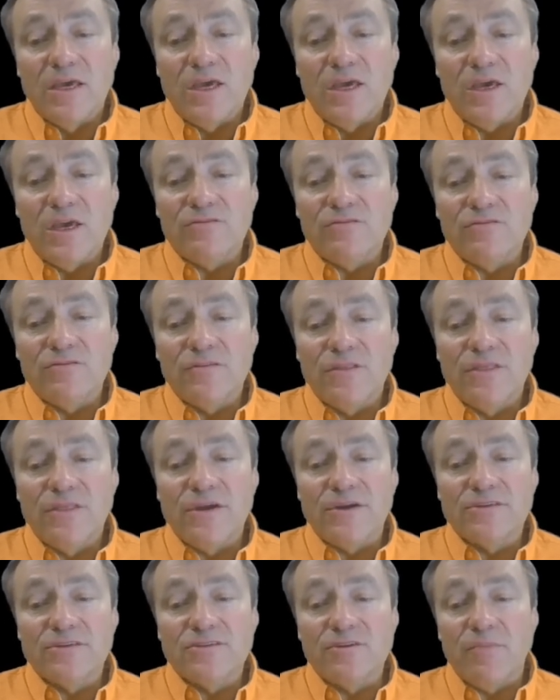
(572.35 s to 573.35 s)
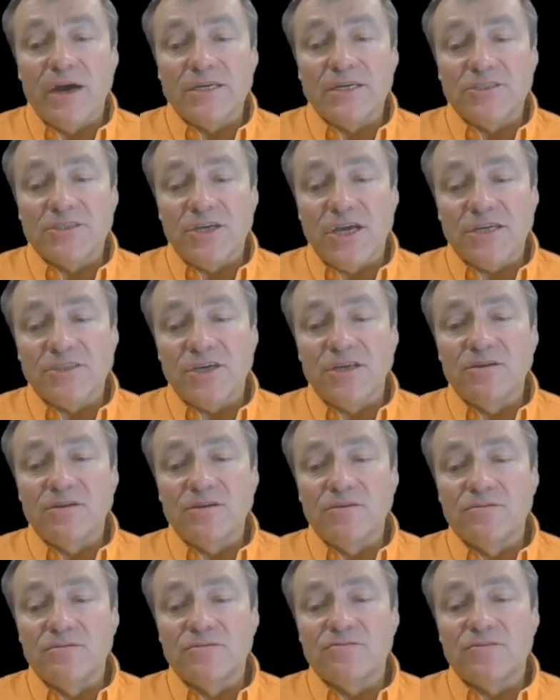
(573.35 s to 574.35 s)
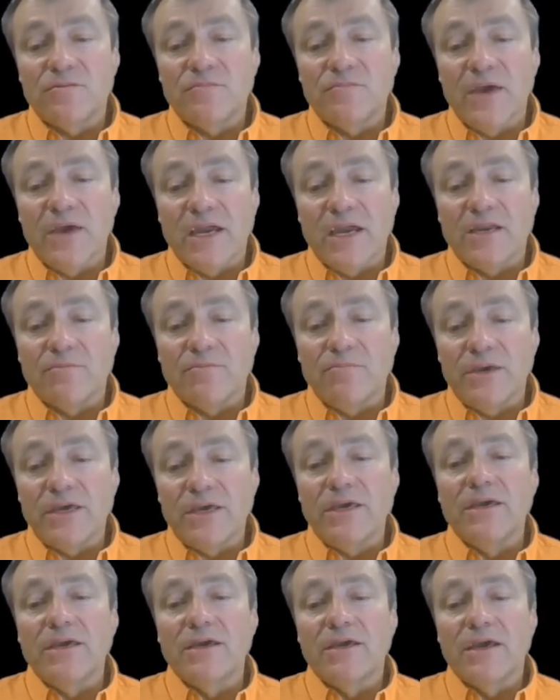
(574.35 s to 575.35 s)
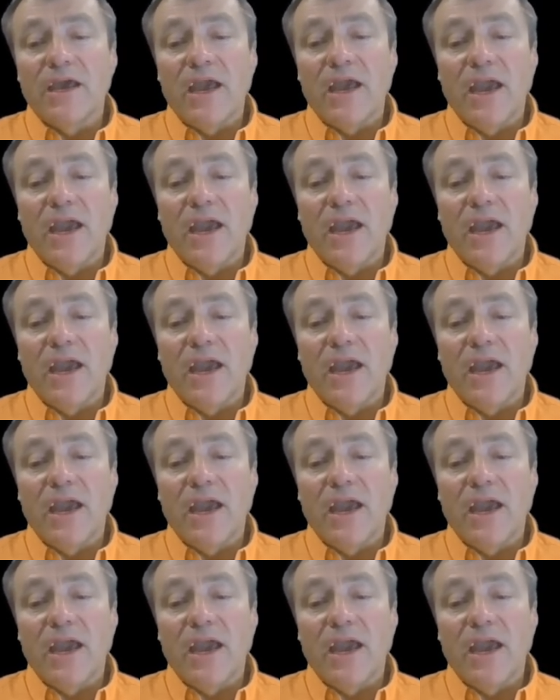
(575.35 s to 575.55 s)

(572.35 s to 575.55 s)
If there's a bijection from A to B